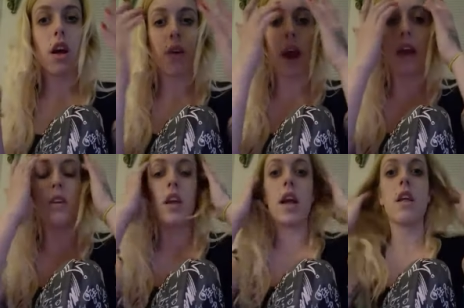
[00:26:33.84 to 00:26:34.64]
Okay.
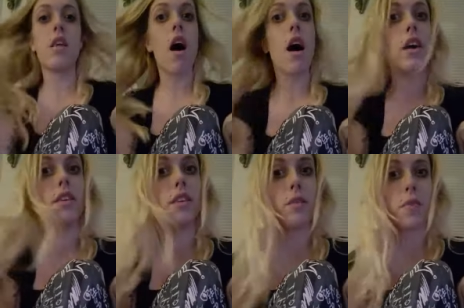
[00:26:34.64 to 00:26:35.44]
And it's hard.
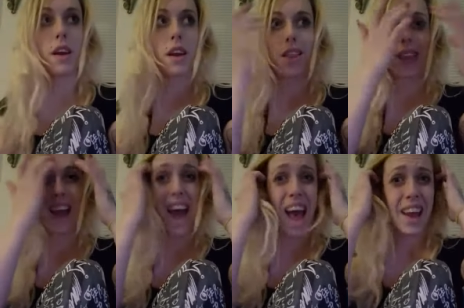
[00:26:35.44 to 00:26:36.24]
I'm not going to say
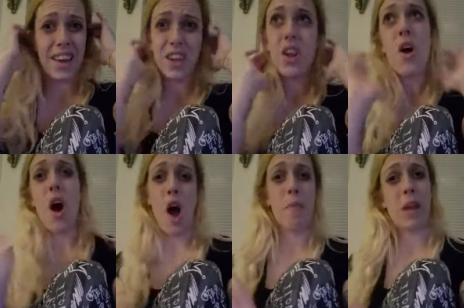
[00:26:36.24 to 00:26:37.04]
I
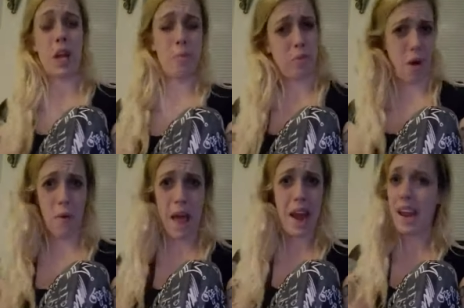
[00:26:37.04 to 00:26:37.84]
I'm like a
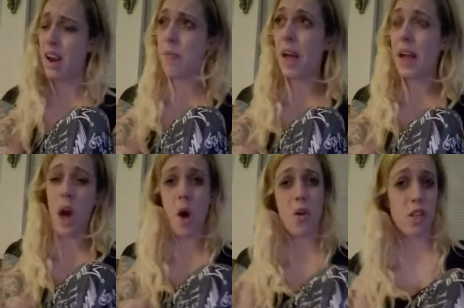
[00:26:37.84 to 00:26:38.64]
pro at it and I'm like,
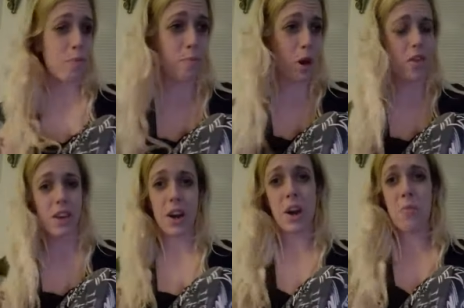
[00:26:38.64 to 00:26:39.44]
"Oh, this
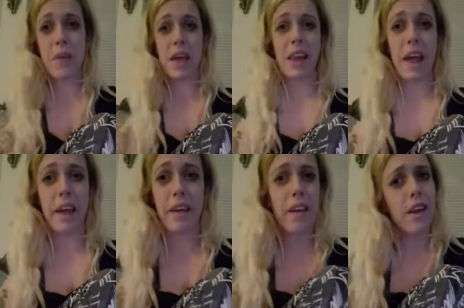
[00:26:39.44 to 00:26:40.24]
person hurt me."
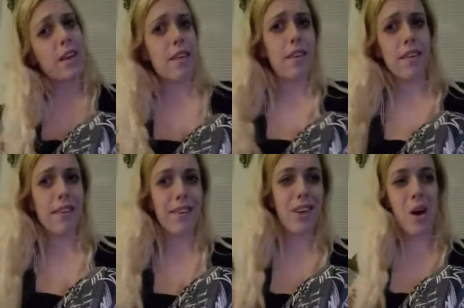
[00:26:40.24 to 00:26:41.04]
Like,
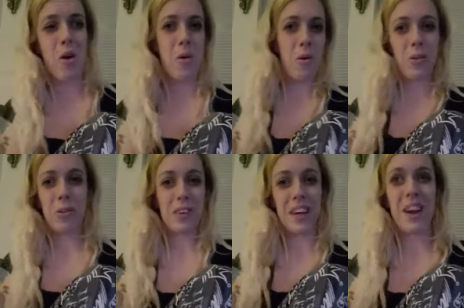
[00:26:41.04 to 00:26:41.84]

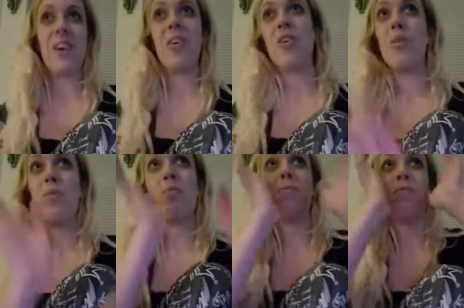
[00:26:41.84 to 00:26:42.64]
"Oh, you
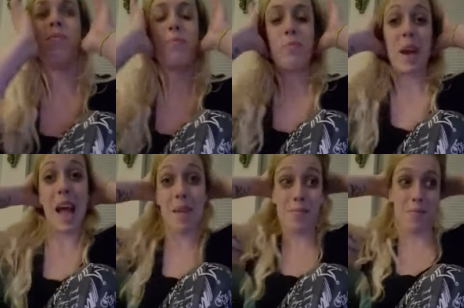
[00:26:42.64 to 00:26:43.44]
know, but
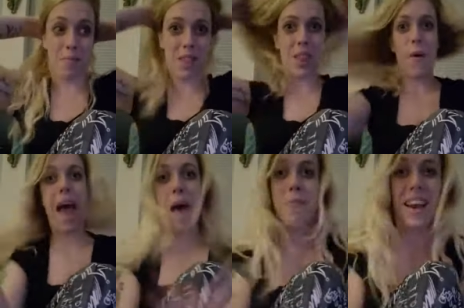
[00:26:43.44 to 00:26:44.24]
I'm so
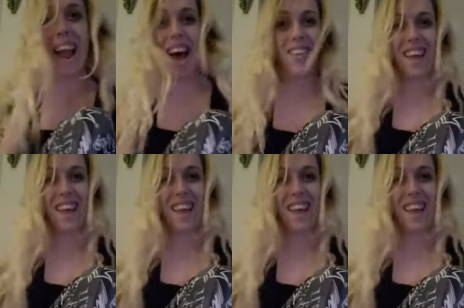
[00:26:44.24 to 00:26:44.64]
happy now."